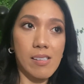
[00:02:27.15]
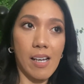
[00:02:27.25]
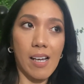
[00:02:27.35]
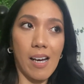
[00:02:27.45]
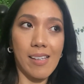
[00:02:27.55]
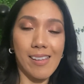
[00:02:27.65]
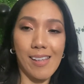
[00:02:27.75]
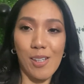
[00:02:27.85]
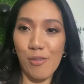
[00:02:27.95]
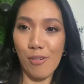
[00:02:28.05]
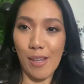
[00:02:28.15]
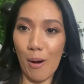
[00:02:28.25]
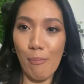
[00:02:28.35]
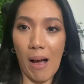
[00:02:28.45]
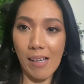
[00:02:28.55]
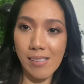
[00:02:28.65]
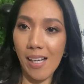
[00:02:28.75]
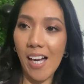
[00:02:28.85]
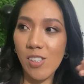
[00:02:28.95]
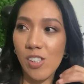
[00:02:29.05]
I can't live without pasta.
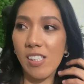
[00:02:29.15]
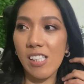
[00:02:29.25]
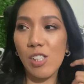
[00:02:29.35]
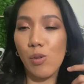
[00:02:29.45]
I just need